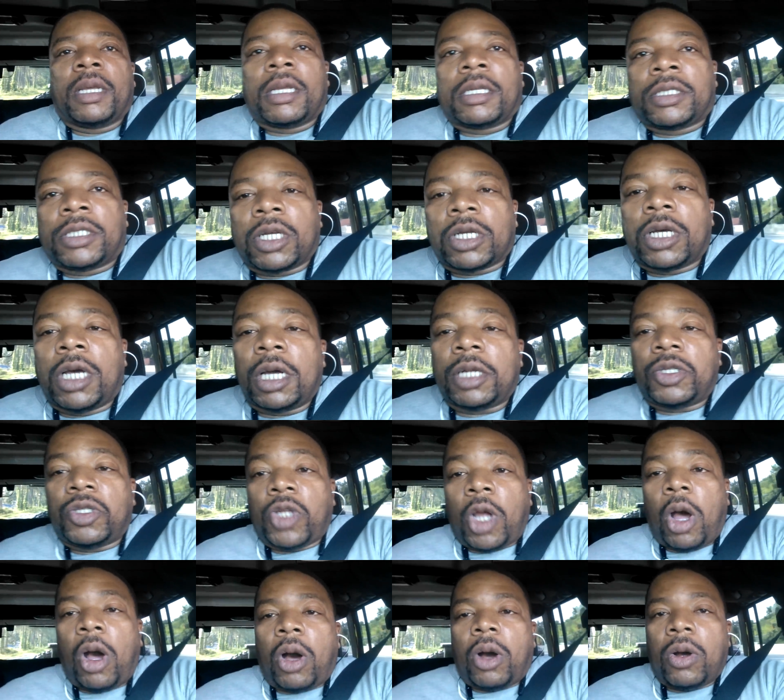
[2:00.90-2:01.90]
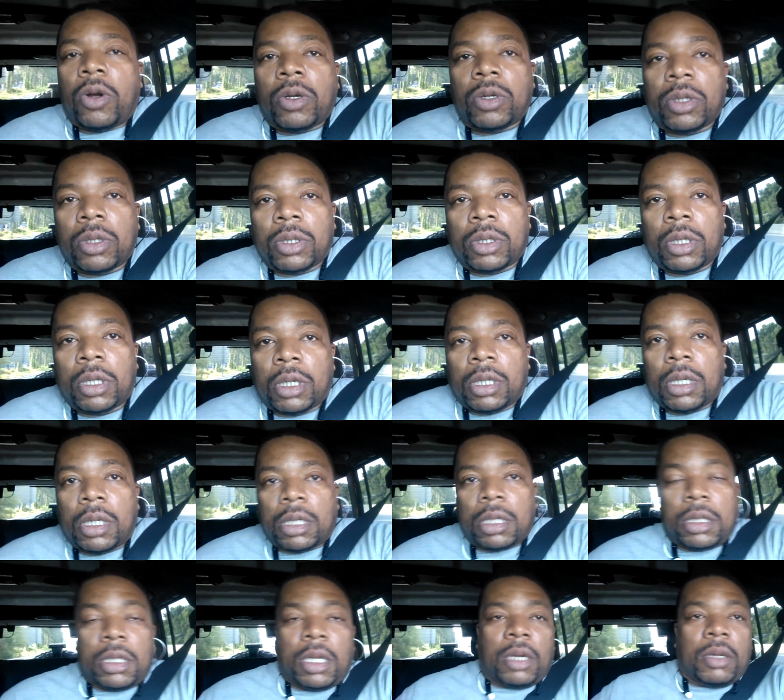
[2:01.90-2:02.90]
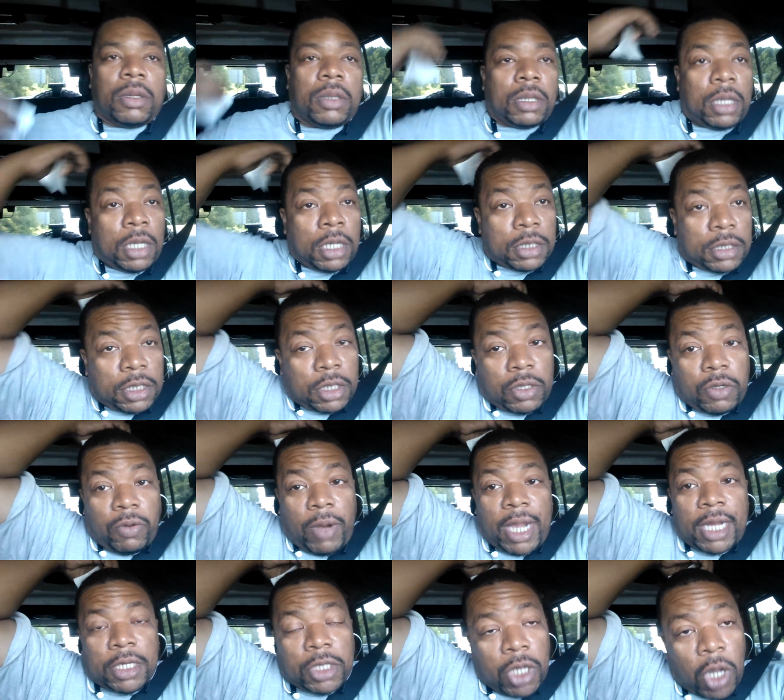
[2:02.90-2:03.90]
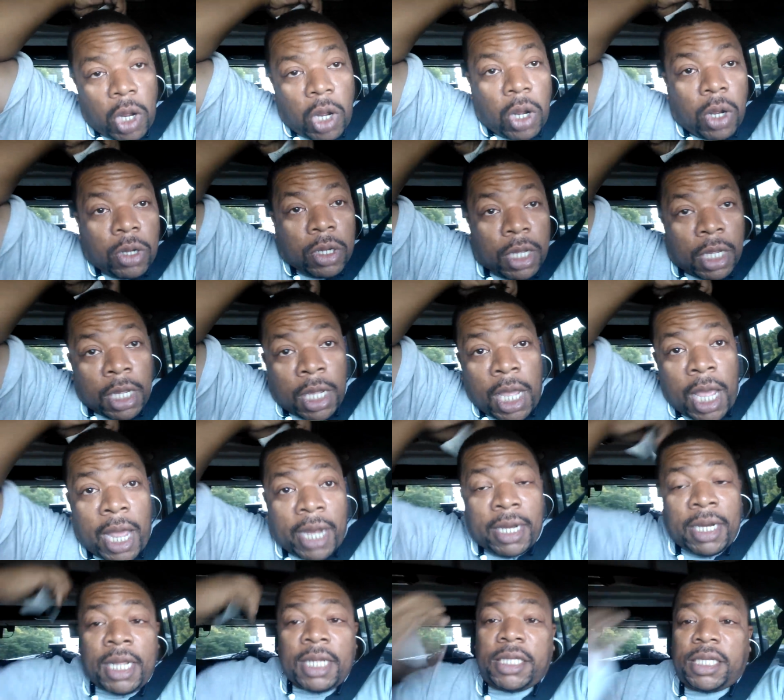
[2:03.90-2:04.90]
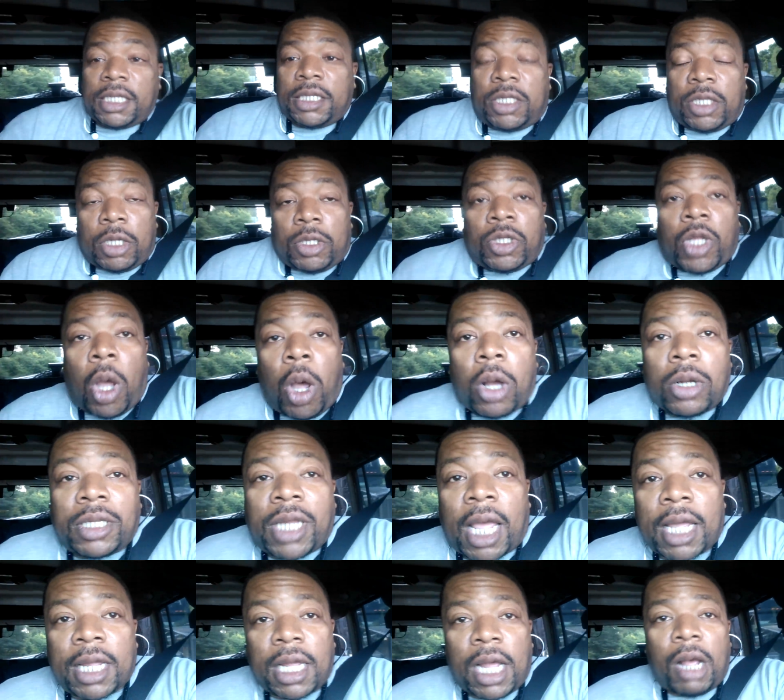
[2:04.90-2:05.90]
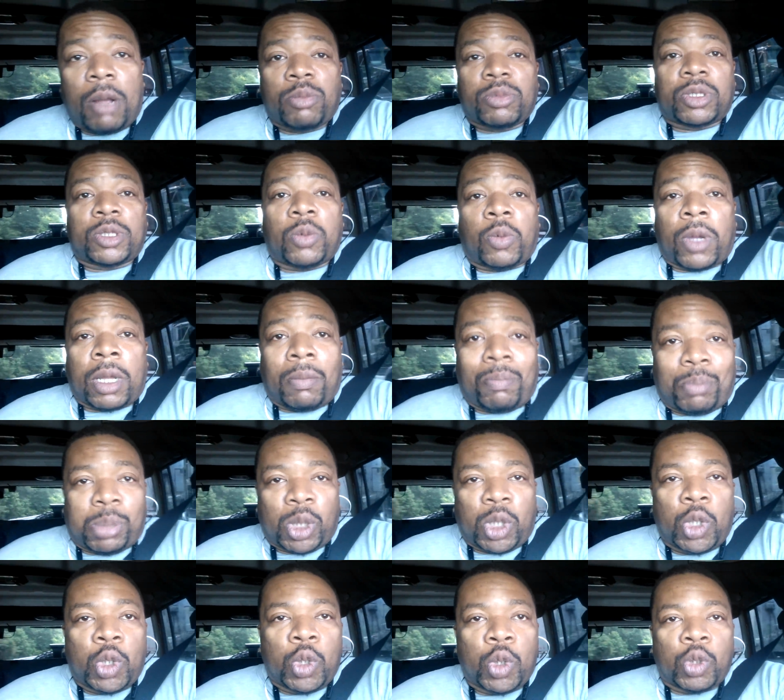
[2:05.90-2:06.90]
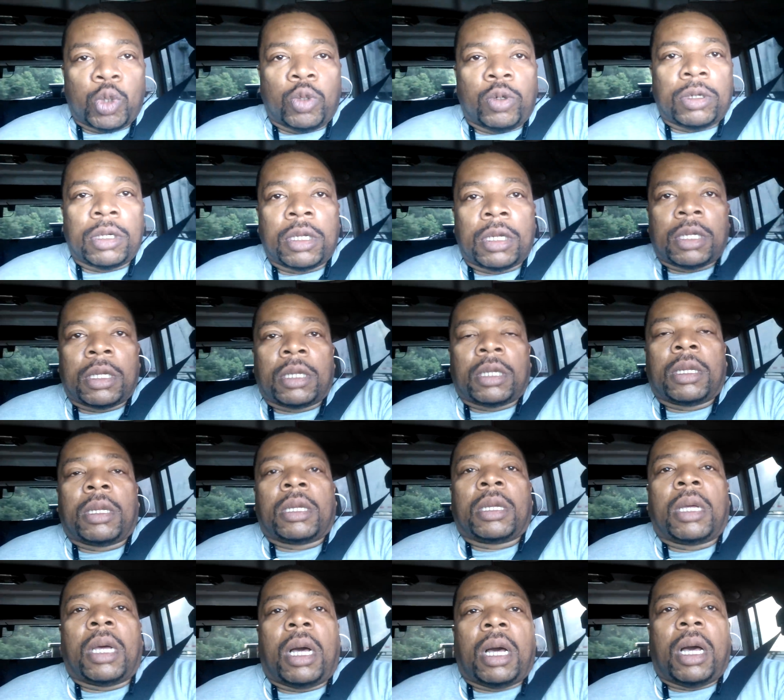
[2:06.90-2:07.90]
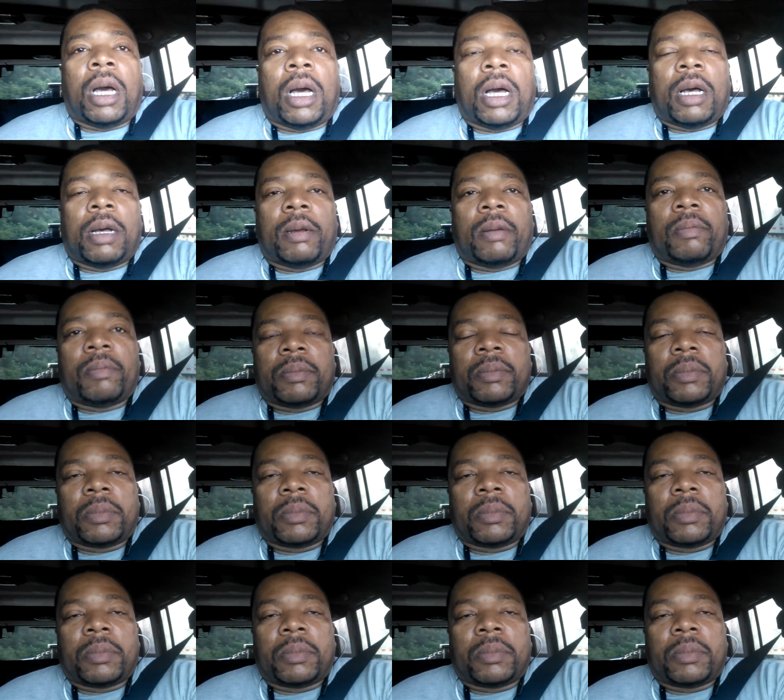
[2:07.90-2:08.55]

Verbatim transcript: It's a good dog, you know, it's a great dog. And this is the dog that comes with blue um,